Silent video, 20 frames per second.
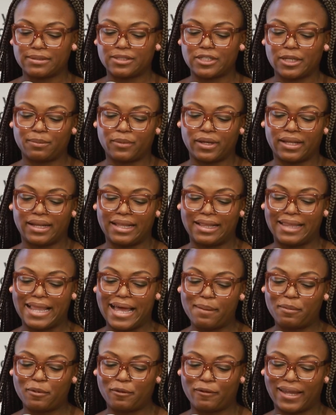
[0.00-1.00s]
And so I'm going to
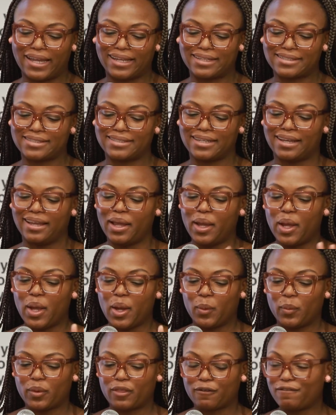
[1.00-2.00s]
elaborate
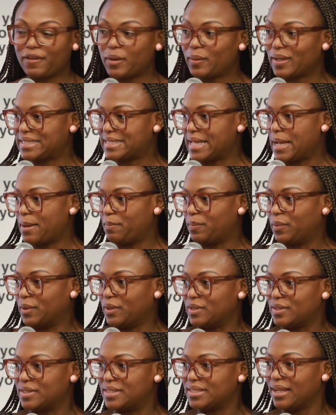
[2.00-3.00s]
with a few
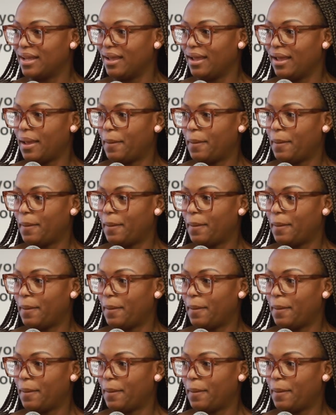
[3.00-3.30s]
examples,